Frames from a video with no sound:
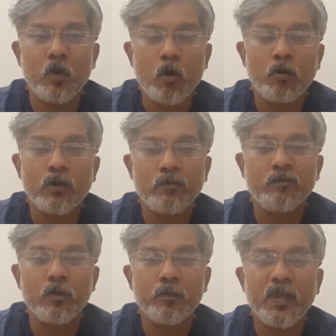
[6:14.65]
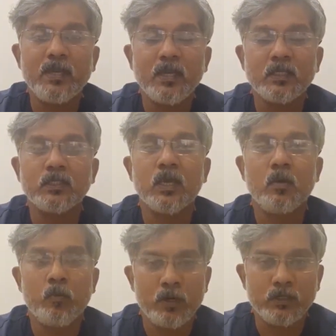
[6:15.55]
or if your pain is
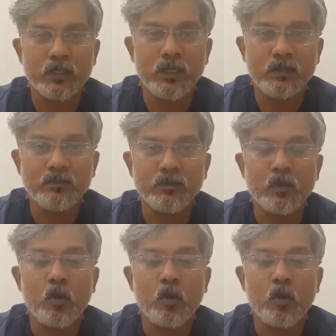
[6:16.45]
worsening,